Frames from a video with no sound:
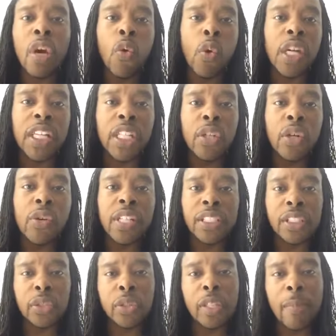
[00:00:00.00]
What are you going
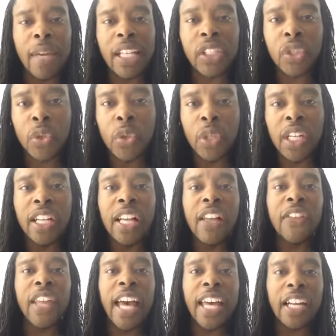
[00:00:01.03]
to do to make sure
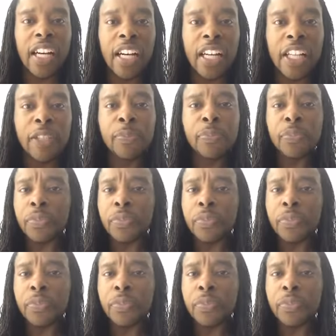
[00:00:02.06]
that HUD